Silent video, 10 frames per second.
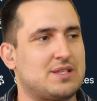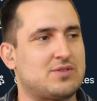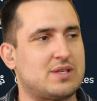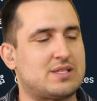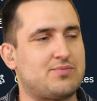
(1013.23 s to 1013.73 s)

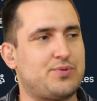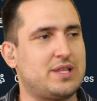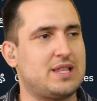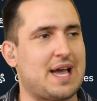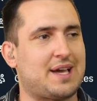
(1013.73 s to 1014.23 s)
So it's
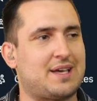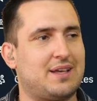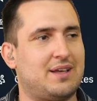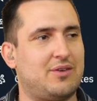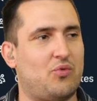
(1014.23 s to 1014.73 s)
really
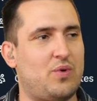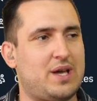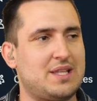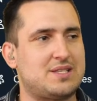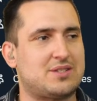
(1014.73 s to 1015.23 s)
like, we
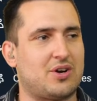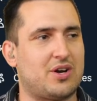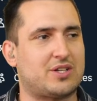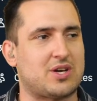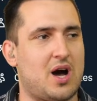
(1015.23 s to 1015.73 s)
can
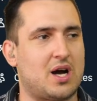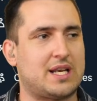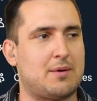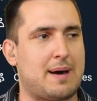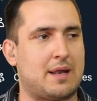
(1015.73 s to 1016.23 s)
start
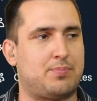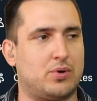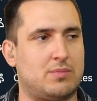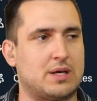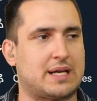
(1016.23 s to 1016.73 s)
talking about
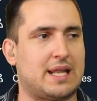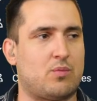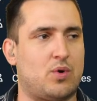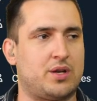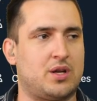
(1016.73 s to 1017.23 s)
bull market
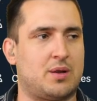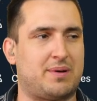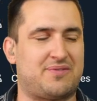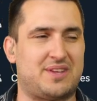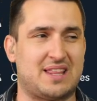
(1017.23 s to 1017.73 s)
and whatnot,
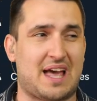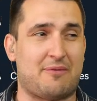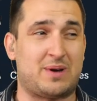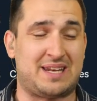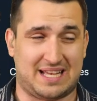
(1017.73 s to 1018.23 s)
but if
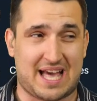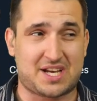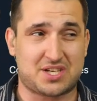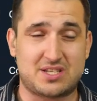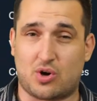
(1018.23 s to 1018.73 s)
when the
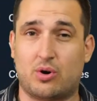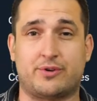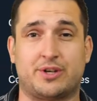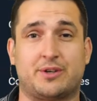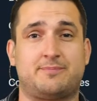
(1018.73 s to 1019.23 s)
election is
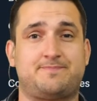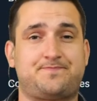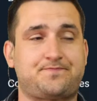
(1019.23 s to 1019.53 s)
over,